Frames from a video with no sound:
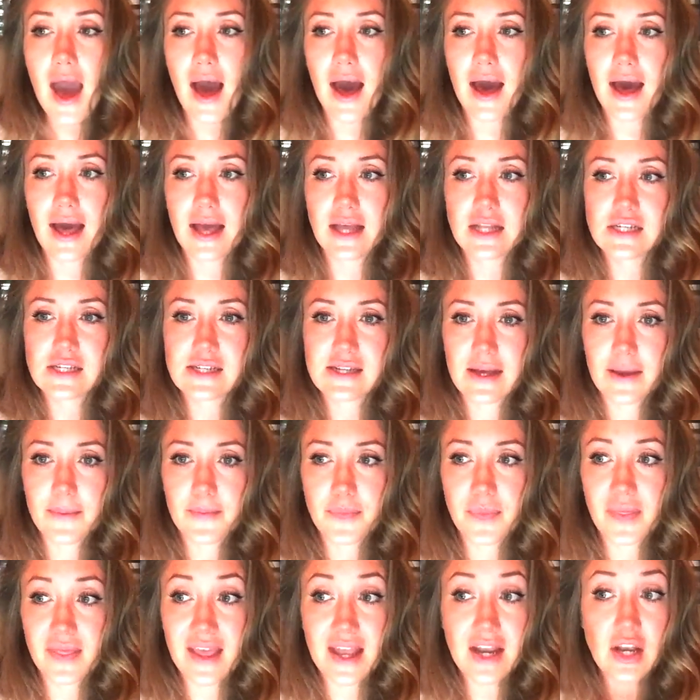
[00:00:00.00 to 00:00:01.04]
And
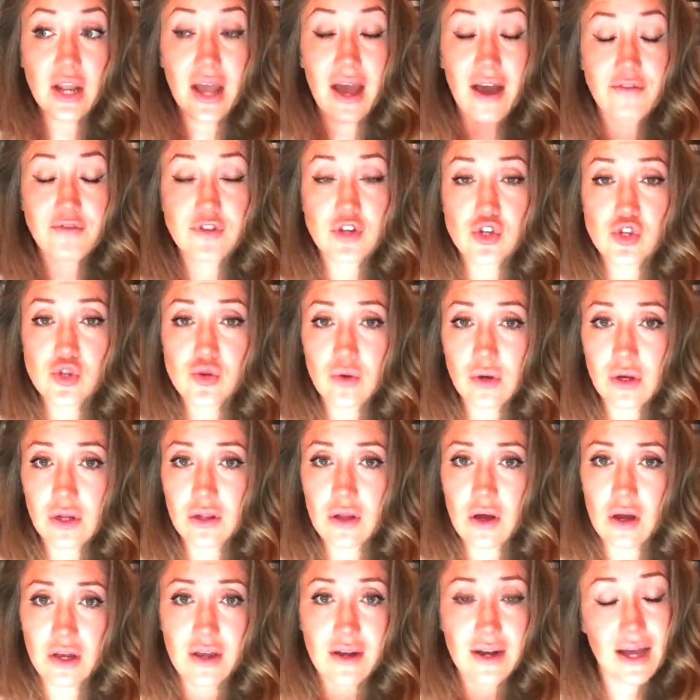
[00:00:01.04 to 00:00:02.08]
then after 2
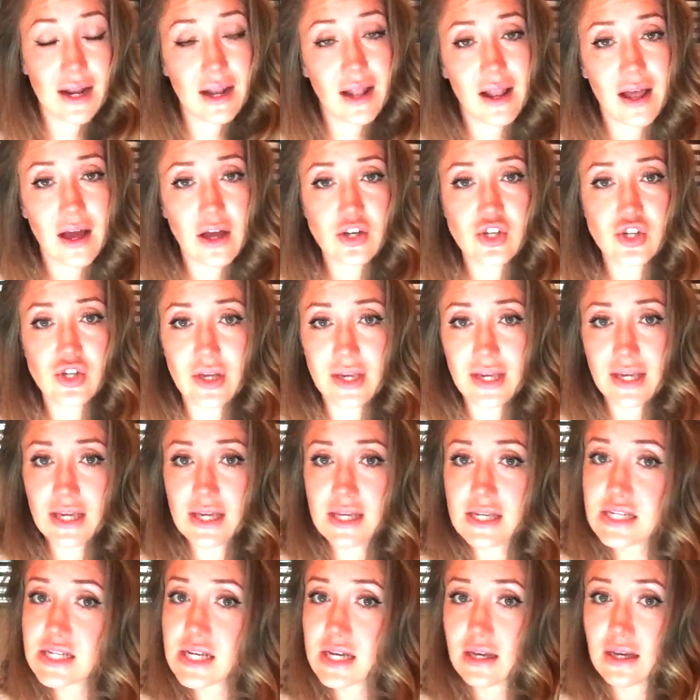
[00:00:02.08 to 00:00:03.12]
o'clock, you're not allowed to
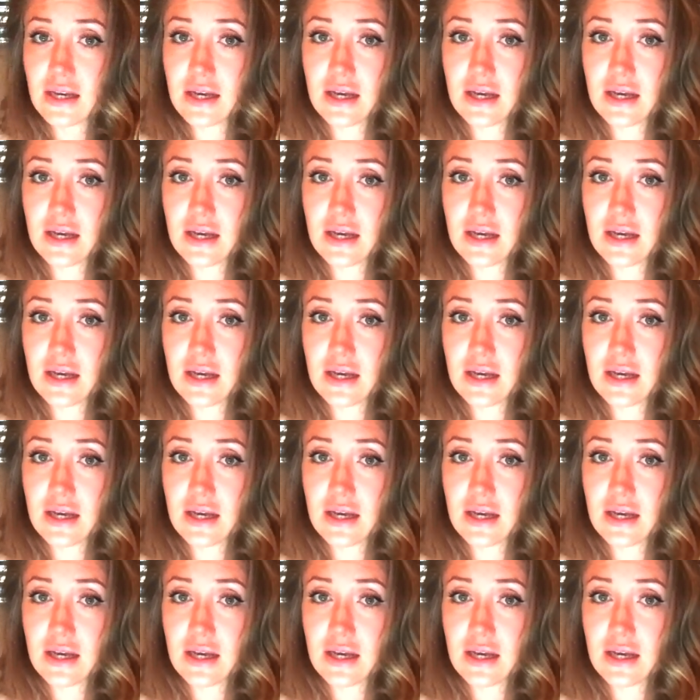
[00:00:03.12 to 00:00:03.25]
eat